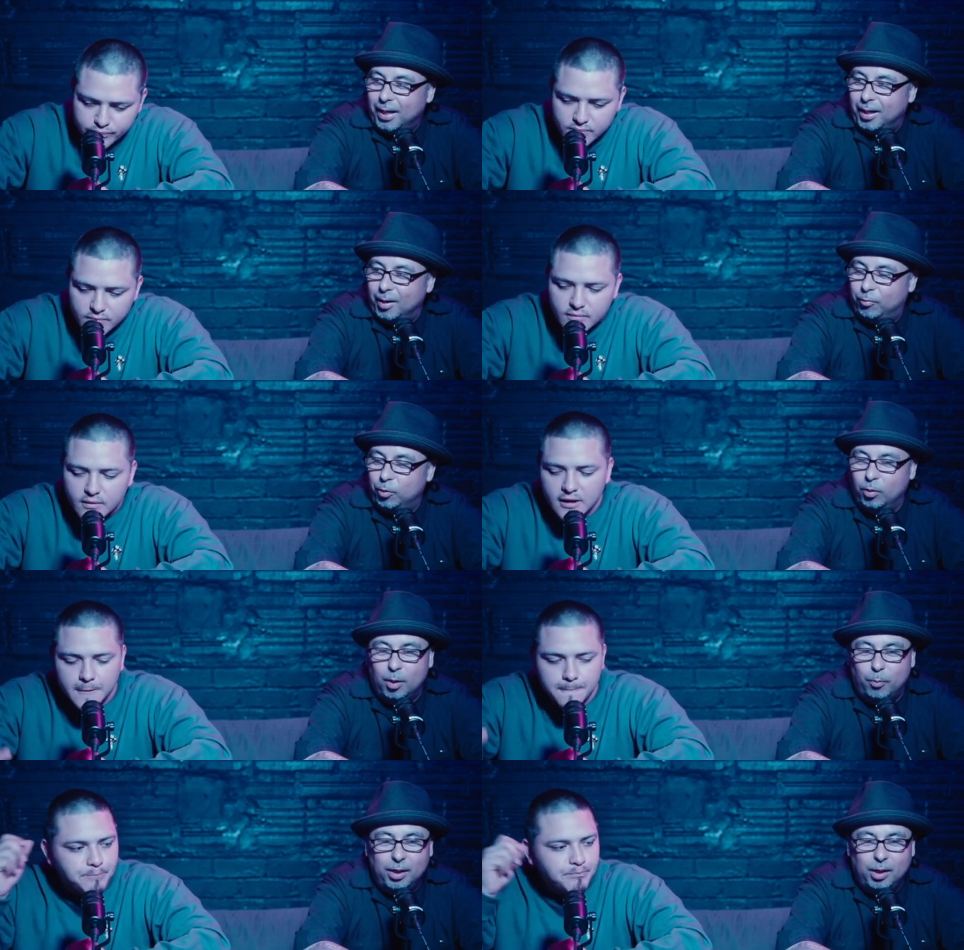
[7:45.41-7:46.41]
Speaker 1: If you are gonna
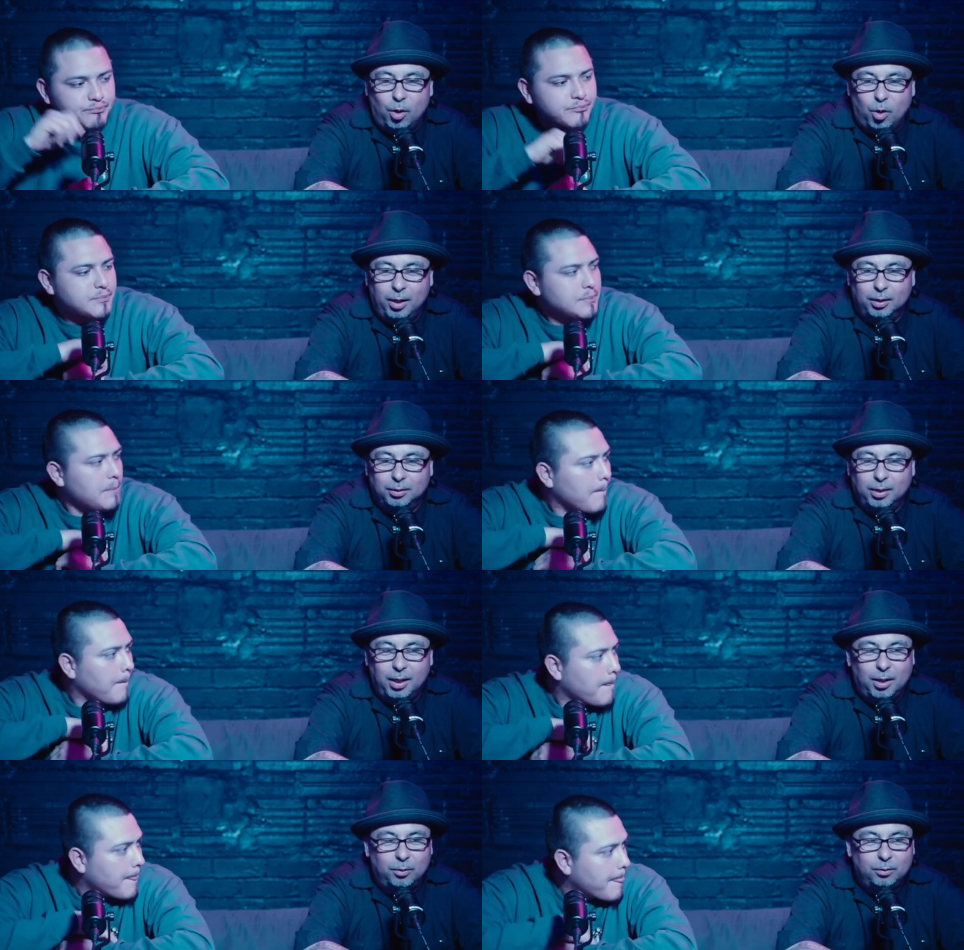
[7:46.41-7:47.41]
bring an artist
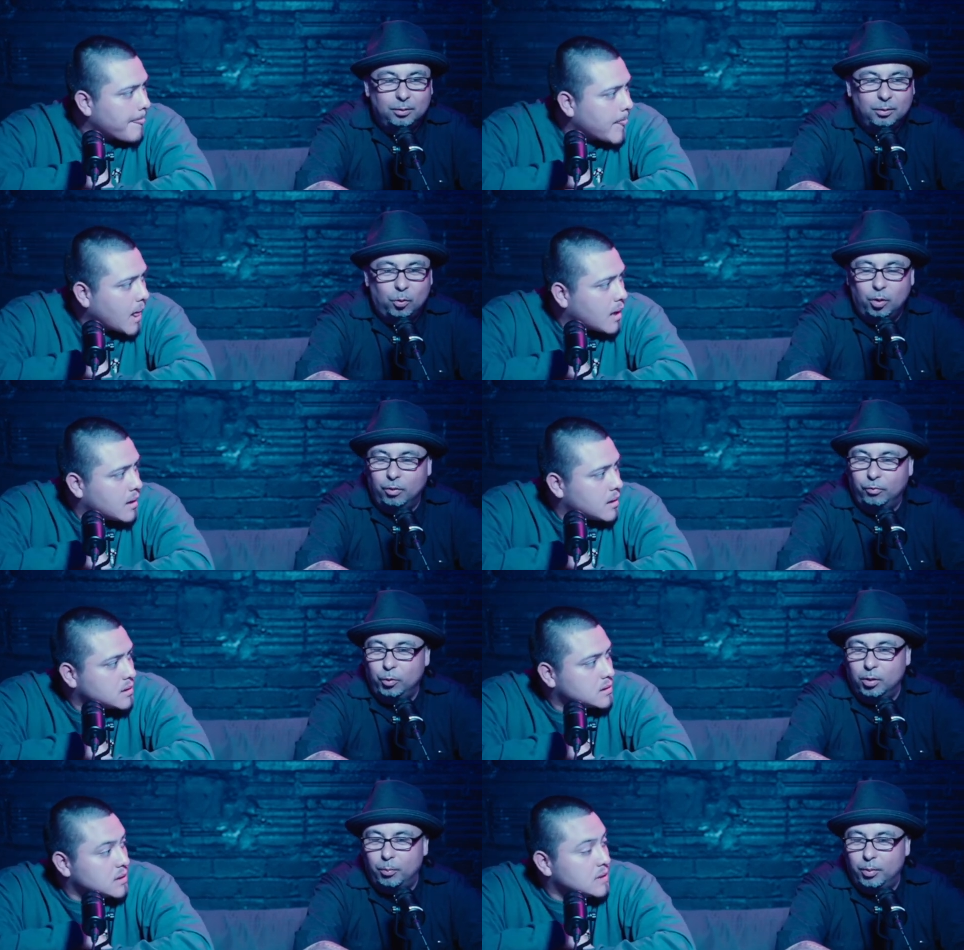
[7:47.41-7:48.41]
down, or if you are
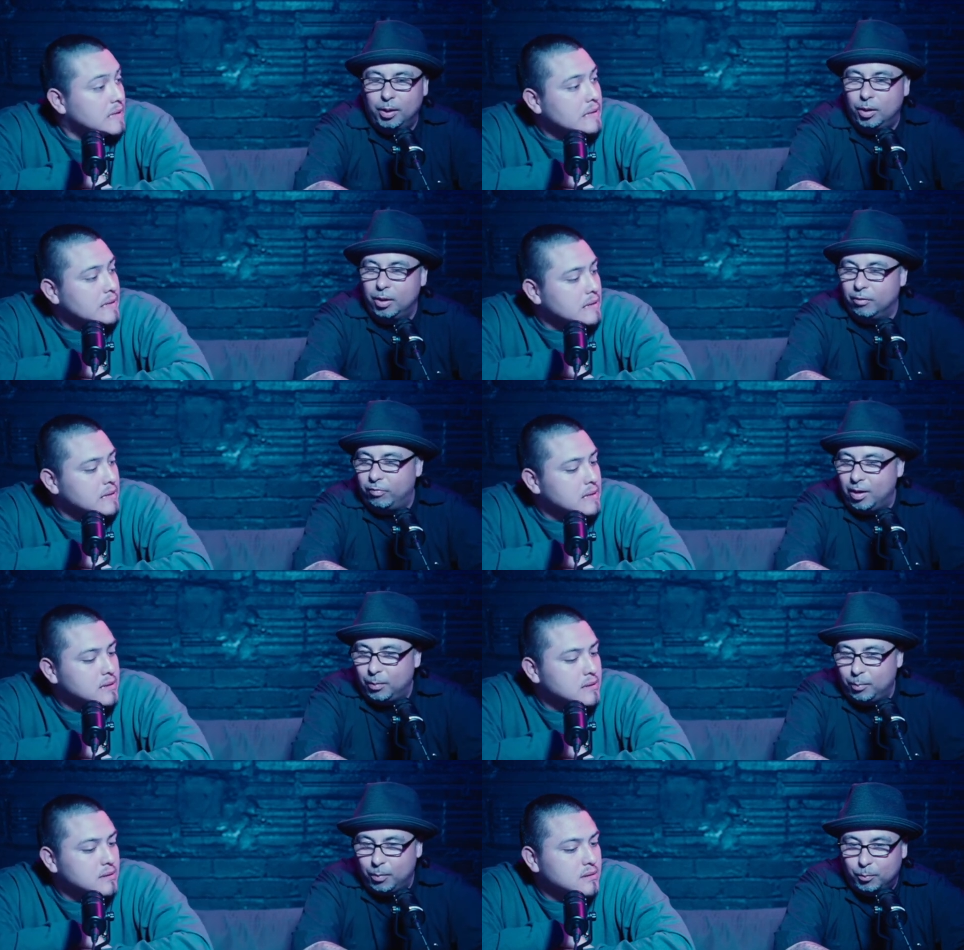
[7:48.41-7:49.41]
gonna bring one of your family
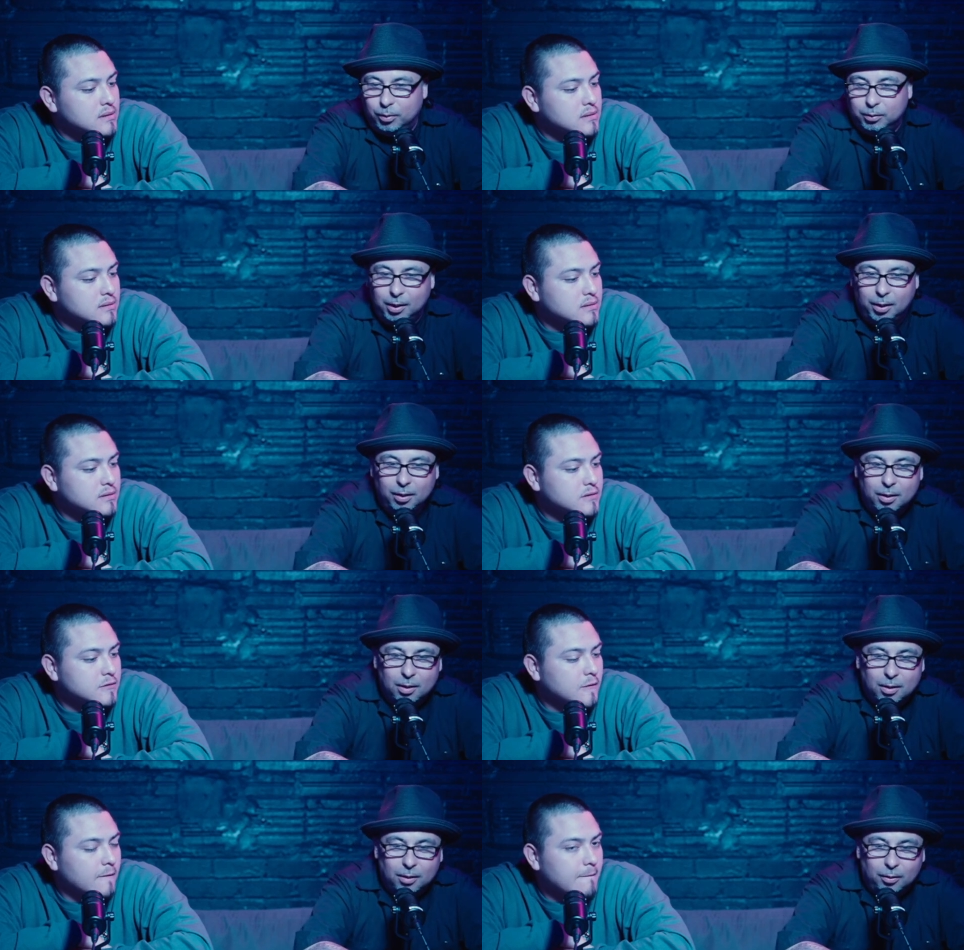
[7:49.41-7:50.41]
members that
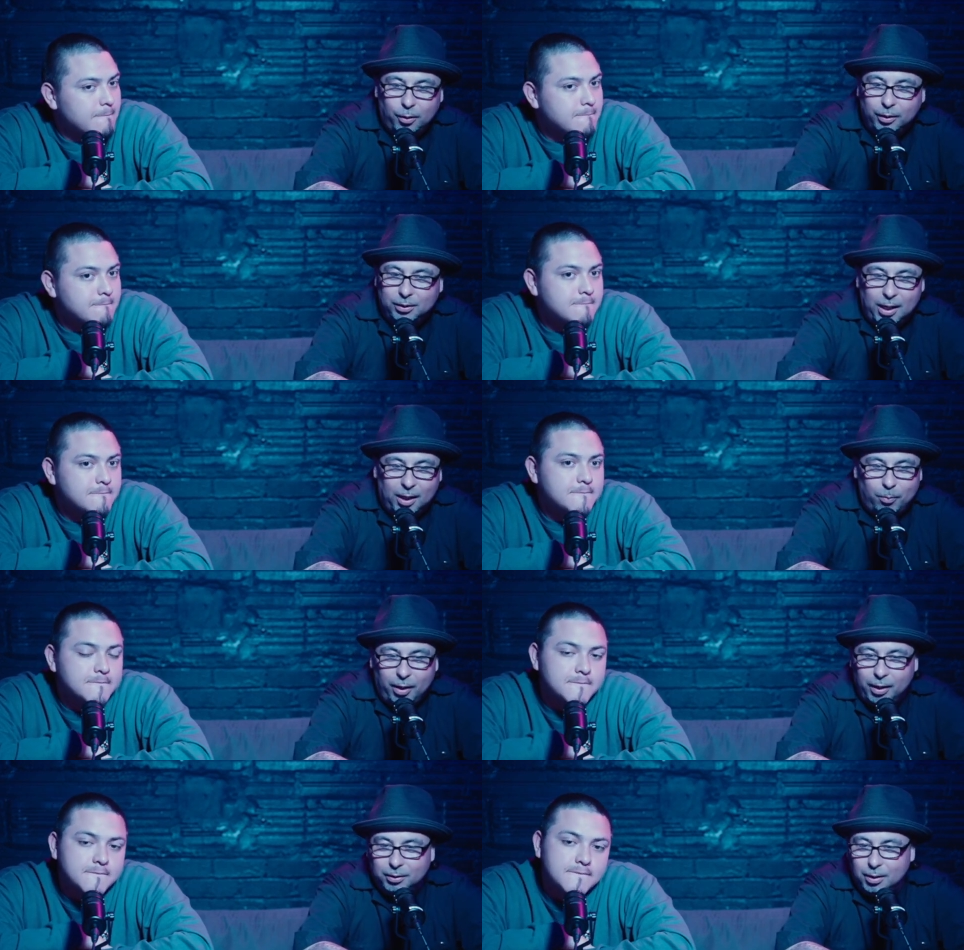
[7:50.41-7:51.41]
they're excited about
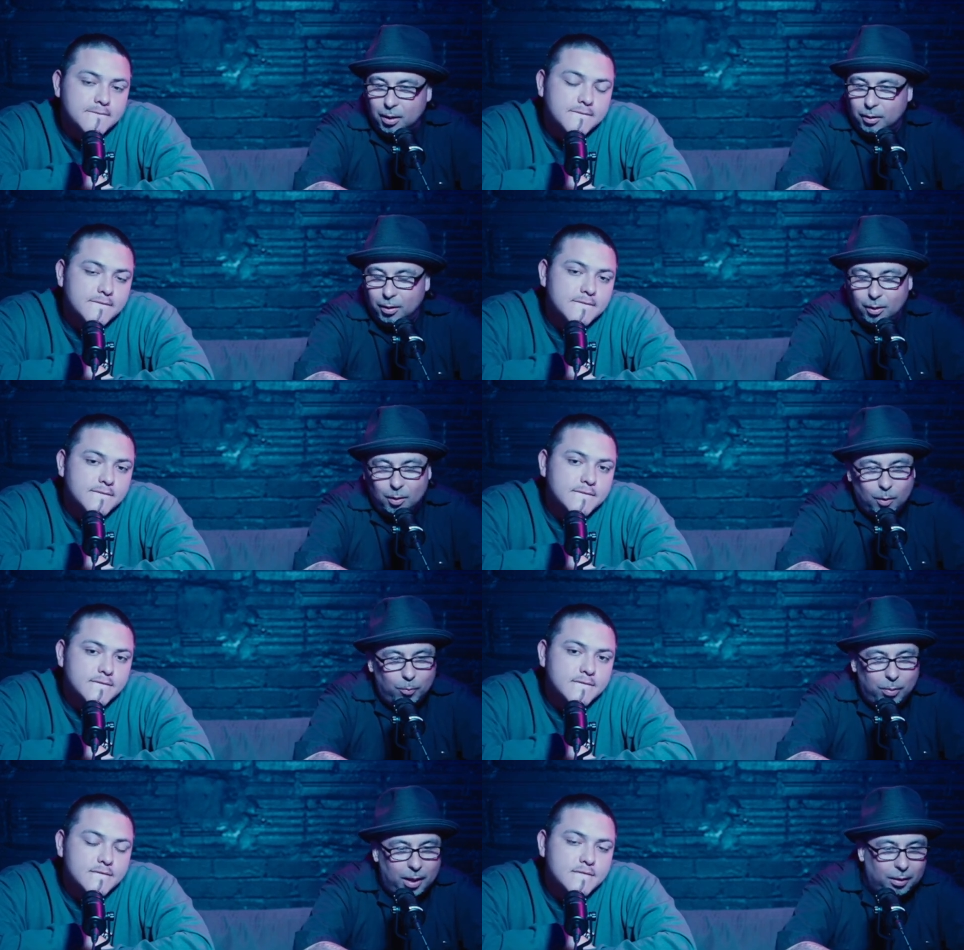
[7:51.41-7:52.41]
H Town, they heard all
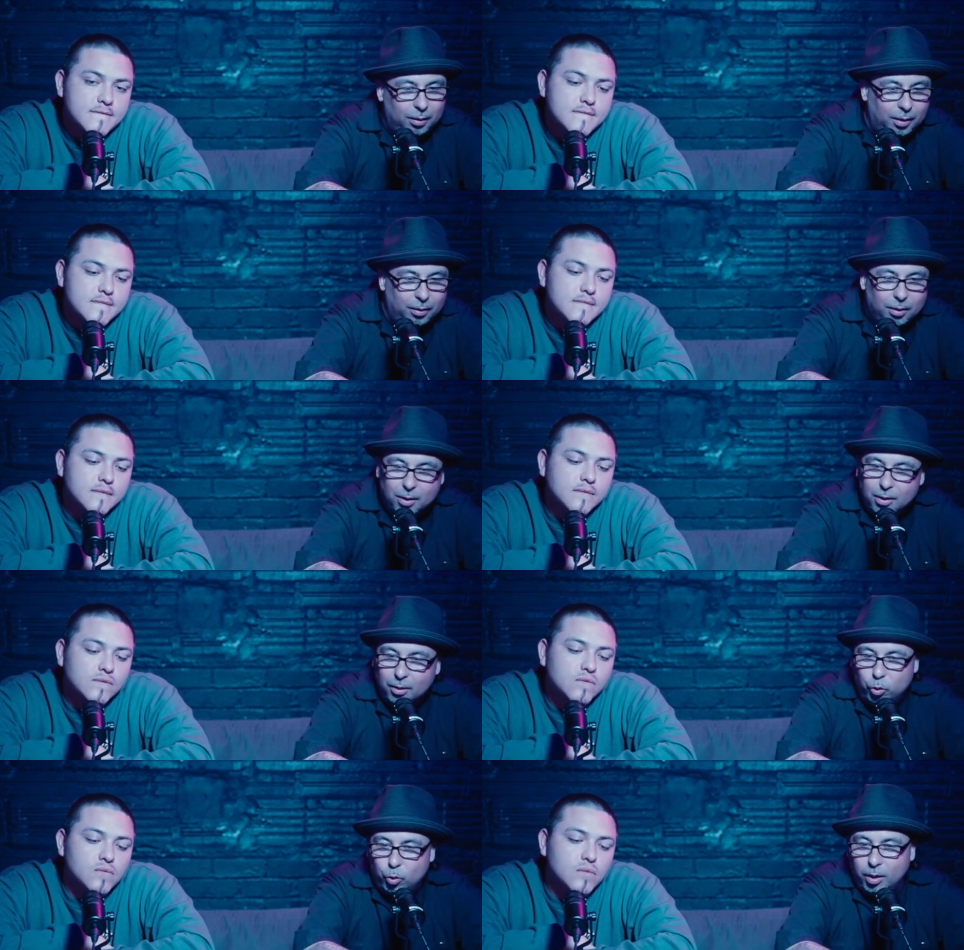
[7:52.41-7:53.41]
about it, and
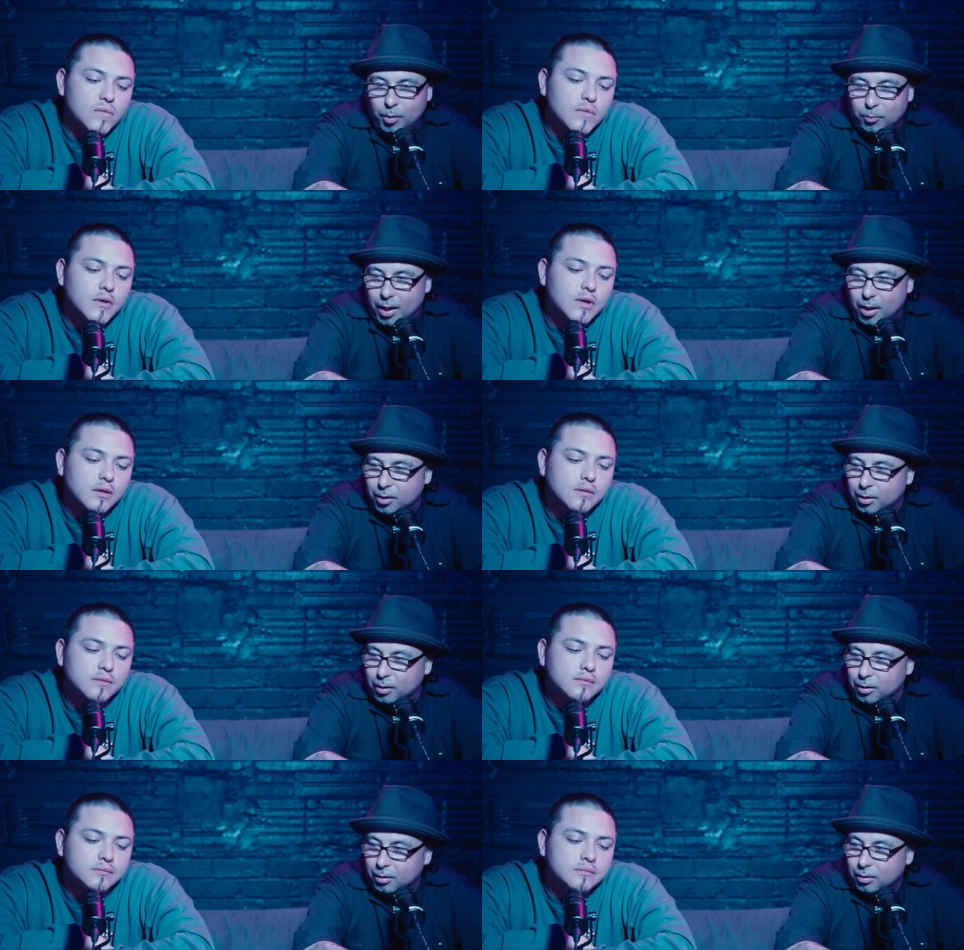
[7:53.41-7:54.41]
you get them down here,